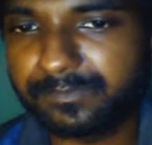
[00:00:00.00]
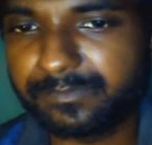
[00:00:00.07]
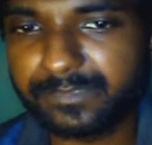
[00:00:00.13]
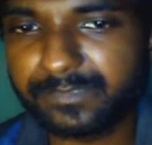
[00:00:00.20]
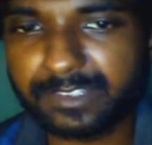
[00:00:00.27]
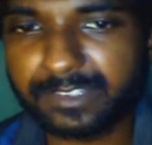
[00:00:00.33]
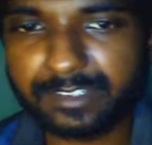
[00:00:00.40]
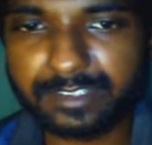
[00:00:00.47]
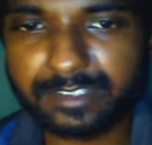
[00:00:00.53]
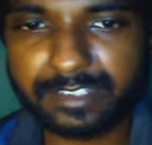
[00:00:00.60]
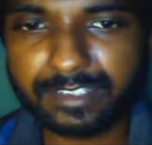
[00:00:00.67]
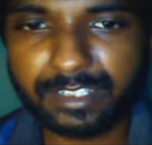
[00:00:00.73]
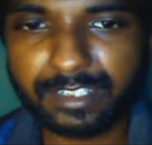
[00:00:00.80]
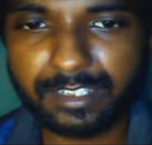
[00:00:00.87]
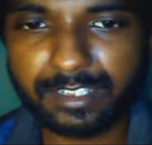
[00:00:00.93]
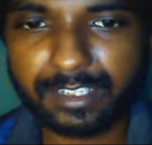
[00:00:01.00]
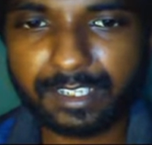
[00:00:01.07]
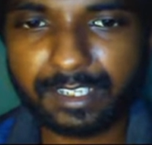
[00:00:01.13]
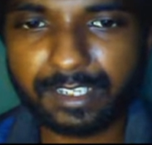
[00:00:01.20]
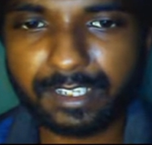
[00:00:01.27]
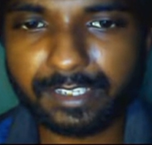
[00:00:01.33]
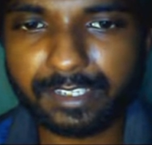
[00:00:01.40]
still
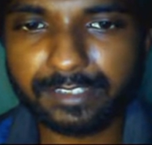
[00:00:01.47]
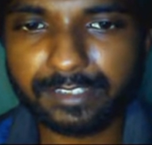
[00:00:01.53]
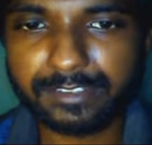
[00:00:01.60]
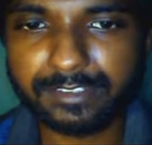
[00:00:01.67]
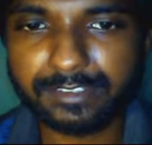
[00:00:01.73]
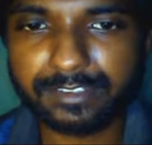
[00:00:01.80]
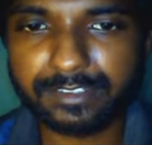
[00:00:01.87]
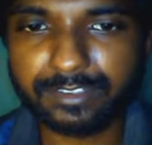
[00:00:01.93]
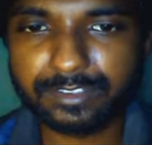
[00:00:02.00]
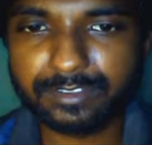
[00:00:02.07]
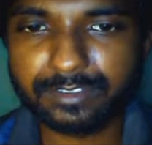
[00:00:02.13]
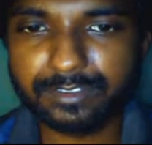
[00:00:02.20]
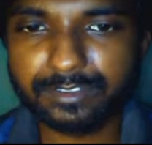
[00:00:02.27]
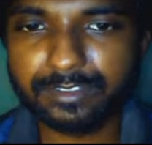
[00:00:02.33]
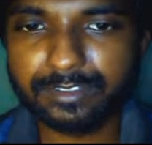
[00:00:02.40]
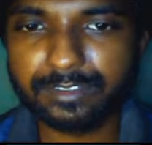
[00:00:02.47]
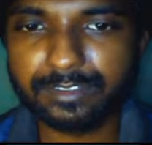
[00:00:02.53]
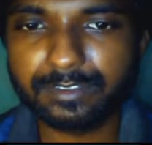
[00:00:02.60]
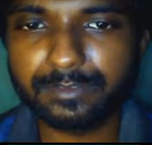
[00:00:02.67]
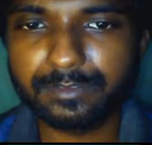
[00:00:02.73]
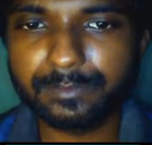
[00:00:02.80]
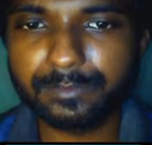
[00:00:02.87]
as
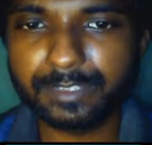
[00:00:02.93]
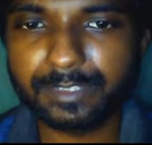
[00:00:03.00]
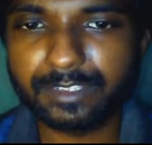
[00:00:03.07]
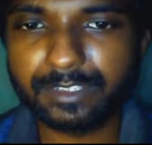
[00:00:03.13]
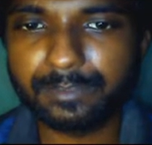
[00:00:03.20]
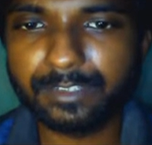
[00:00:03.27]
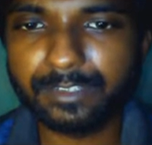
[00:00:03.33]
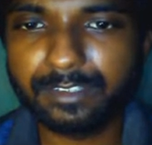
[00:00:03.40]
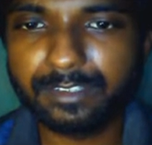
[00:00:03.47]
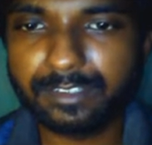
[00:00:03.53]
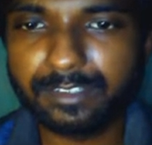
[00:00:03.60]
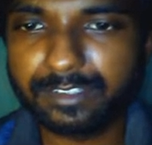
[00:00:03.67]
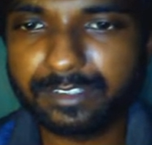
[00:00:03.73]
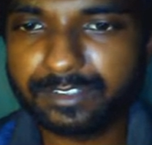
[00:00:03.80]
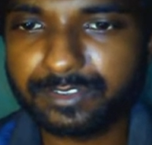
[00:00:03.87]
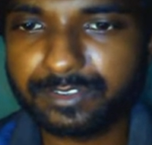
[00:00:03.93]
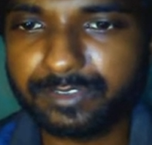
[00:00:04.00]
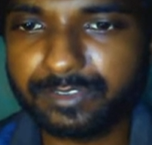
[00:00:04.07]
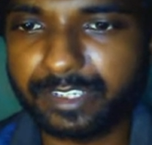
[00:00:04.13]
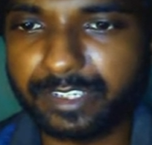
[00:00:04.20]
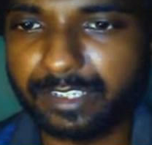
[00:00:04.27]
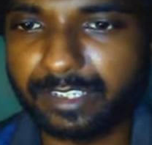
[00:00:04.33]
become a string.